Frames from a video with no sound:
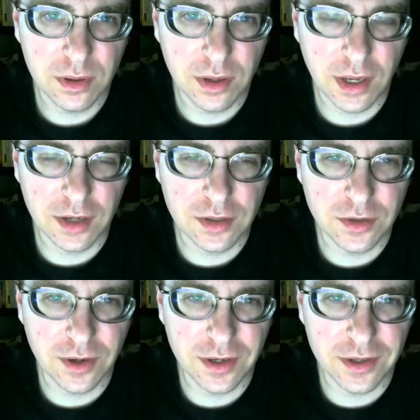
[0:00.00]
I actually
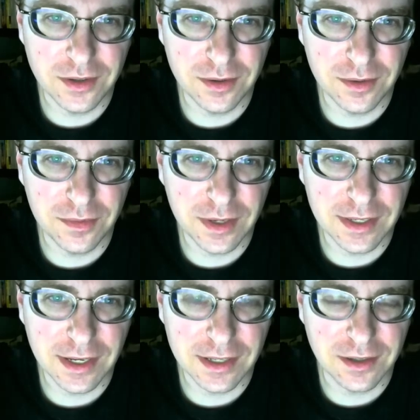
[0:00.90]
tried to do the
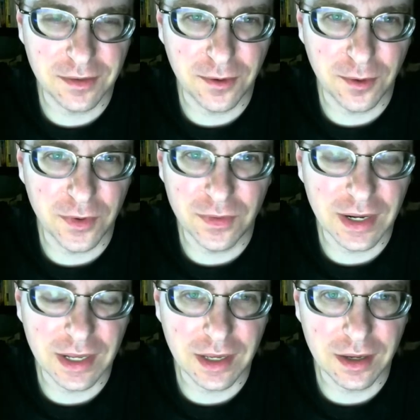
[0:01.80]
Fantastic Four movie and
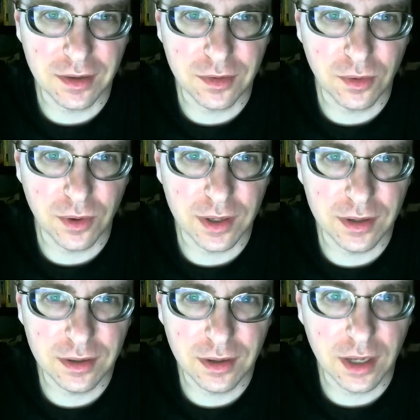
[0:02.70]
I can't get through it.
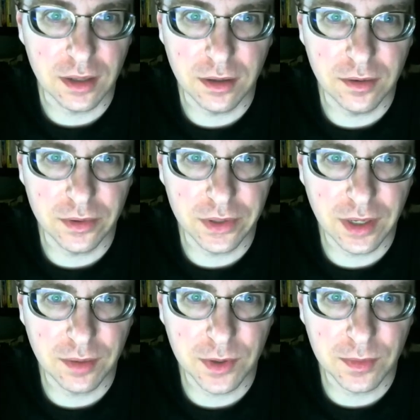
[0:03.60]
I literally
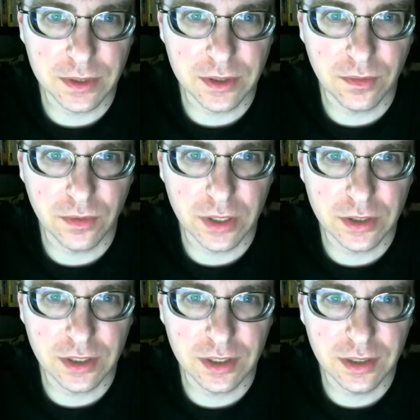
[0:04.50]
can't make myself watch
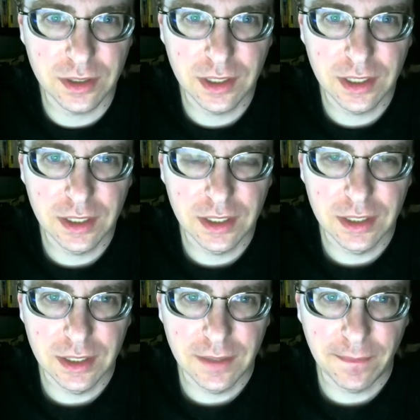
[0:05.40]
it.
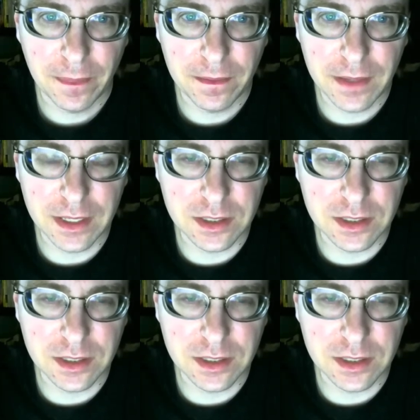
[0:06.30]
It's